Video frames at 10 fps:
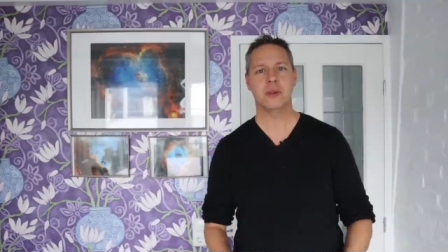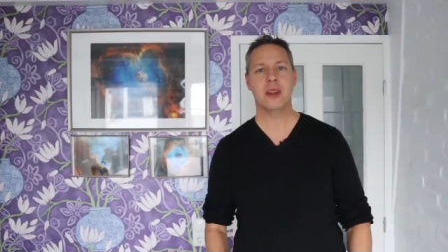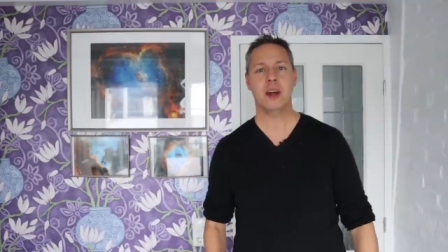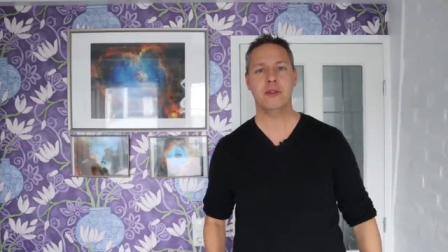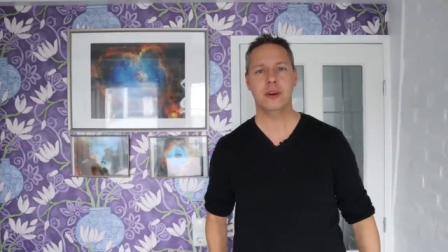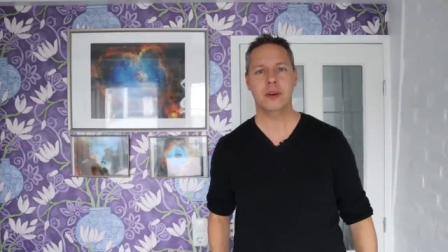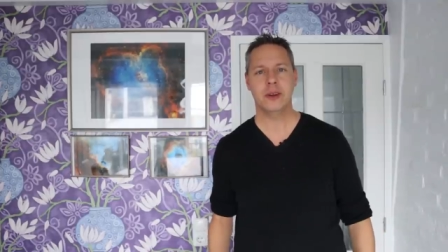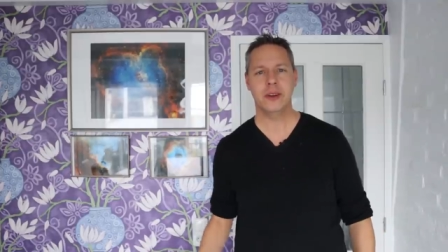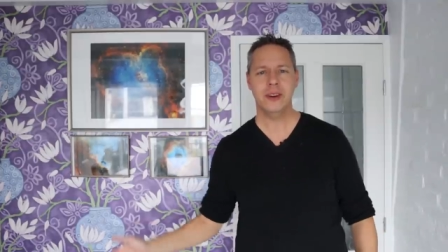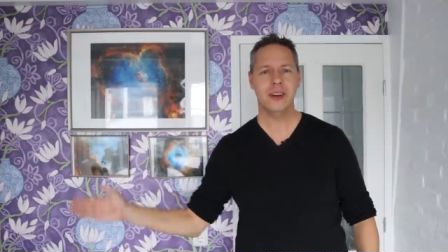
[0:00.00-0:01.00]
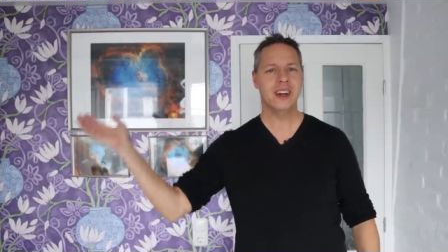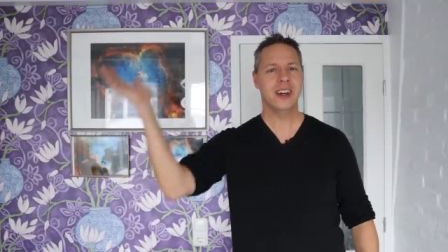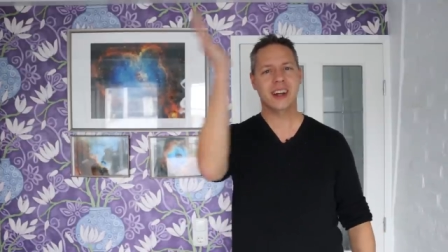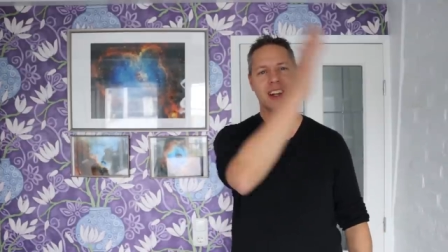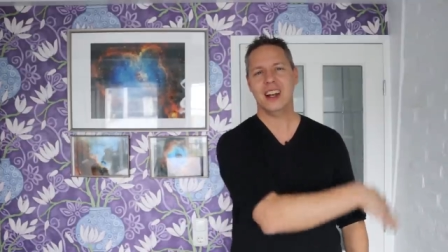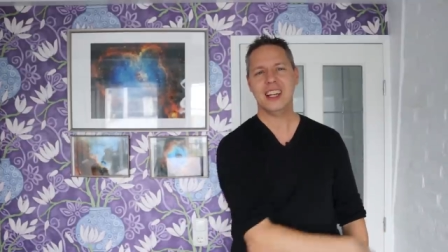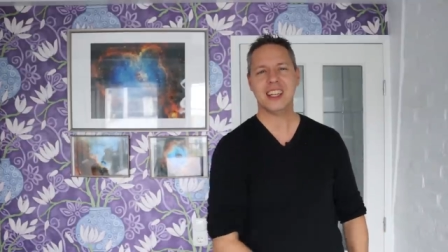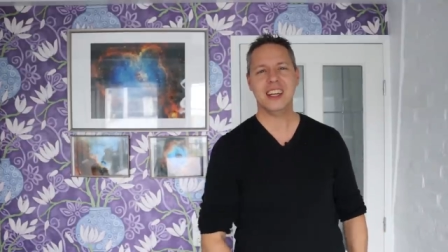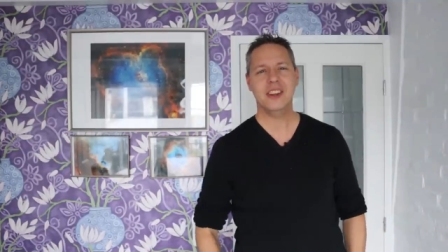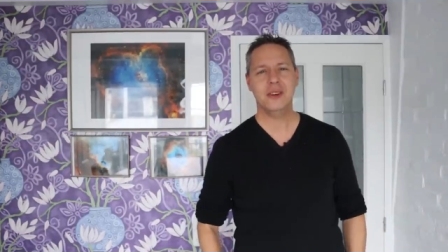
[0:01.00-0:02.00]
So without further ado,
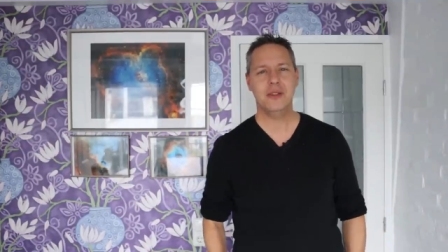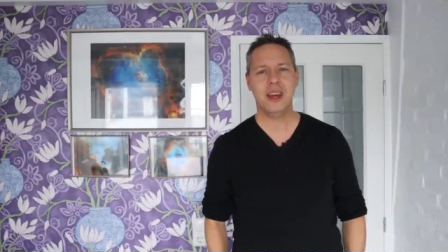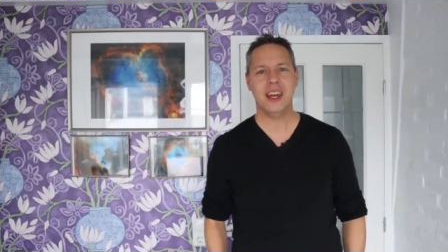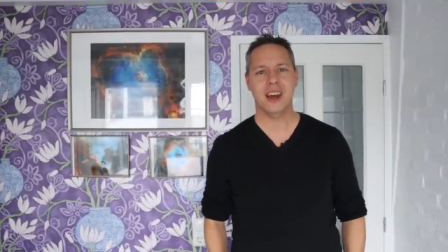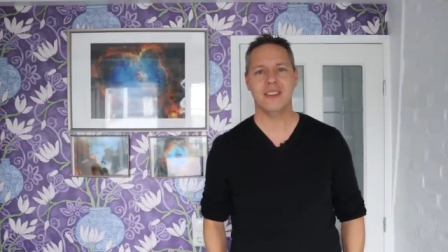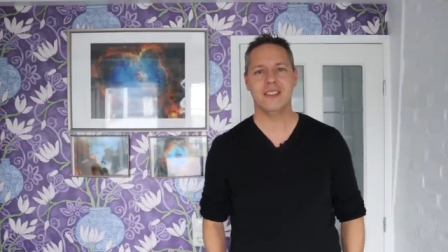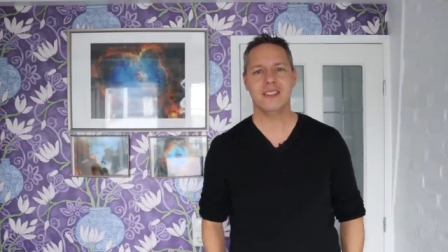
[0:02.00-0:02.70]
let's get into the video.